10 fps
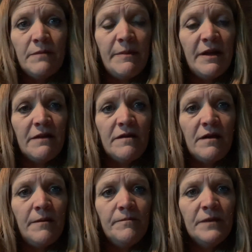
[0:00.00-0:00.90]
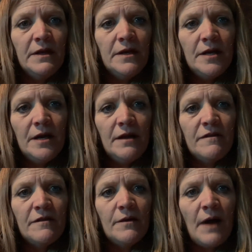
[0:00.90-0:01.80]
Maybe it's a
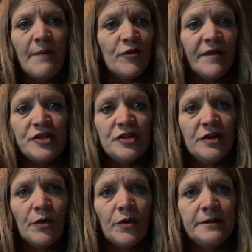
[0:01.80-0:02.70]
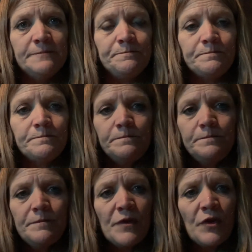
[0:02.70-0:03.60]
observation or
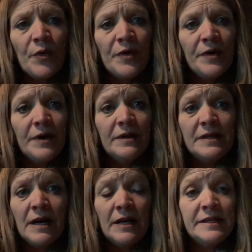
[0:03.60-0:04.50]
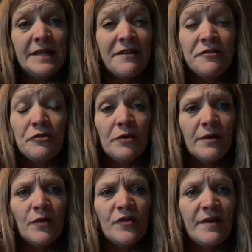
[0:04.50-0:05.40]
a test
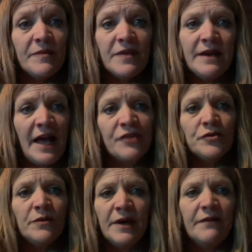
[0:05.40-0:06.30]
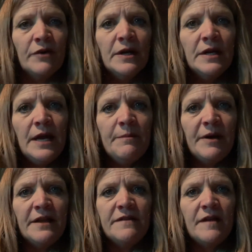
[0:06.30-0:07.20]
or something natural, whatever.
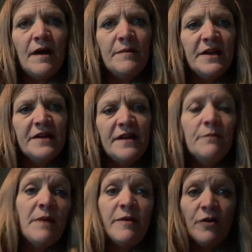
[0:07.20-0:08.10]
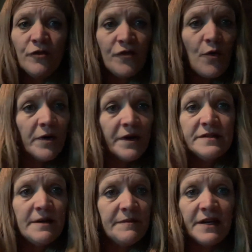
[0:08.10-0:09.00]
But it's the extent, maybe they're scoring
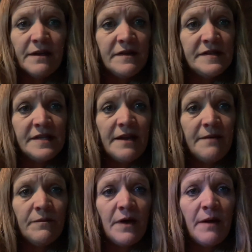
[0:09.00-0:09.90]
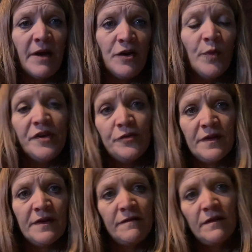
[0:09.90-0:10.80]
something the same. I know we do
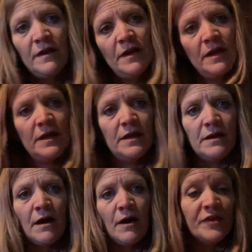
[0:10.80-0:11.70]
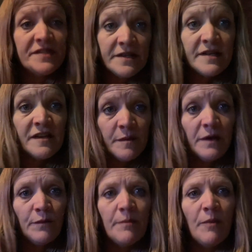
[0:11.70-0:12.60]
this in risk
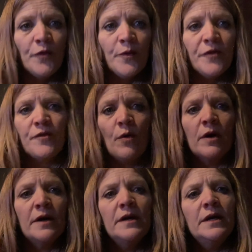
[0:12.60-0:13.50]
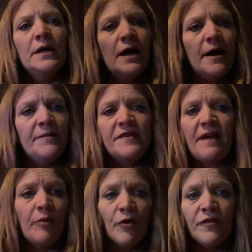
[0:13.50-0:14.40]
assessment. We both will score the
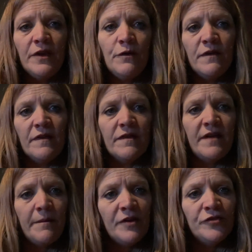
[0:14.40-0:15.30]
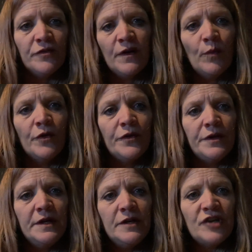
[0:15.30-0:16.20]
same person using the same measure, and then we'll
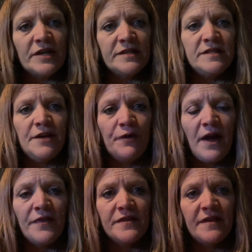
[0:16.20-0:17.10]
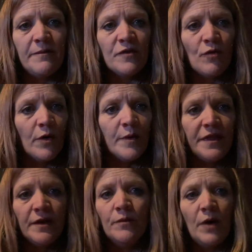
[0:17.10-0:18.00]
check to see if we got the same score
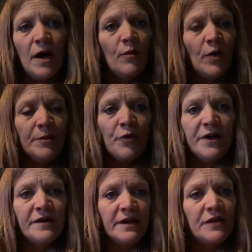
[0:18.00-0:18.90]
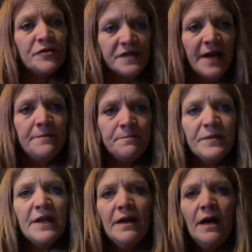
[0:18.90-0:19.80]
within 1 point on either side.
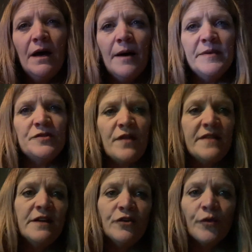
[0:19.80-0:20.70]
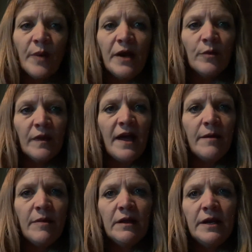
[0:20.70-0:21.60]
And so that's inter-rater
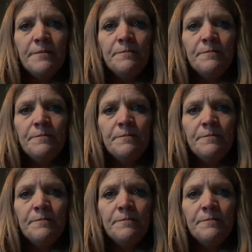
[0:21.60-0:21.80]
reliability.